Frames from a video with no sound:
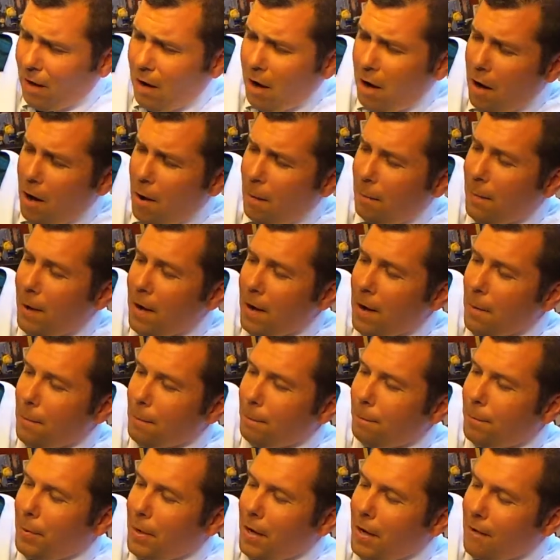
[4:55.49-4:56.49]
Um,
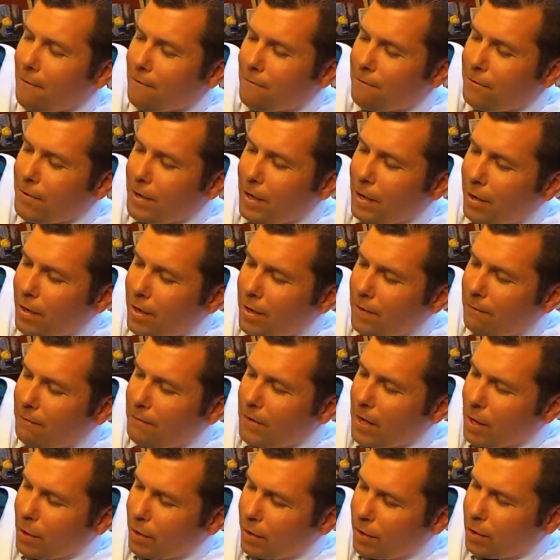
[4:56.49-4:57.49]
but very,
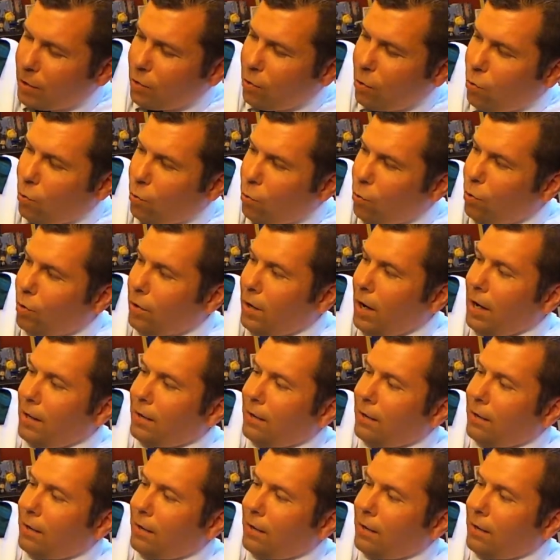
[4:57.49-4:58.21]
very cool.